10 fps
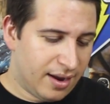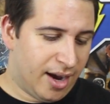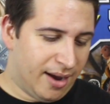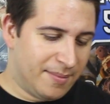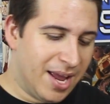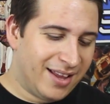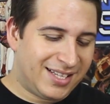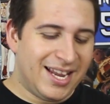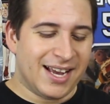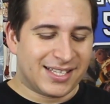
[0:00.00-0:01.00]

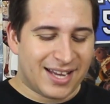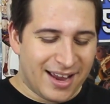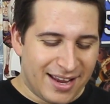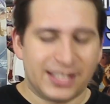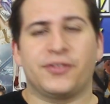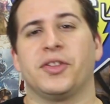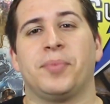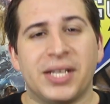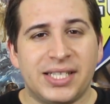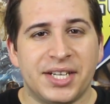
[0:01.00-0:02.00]
TXK is for the
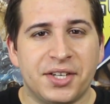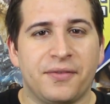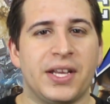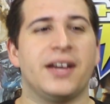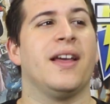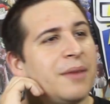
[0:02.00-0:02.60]
PlayStation Vita.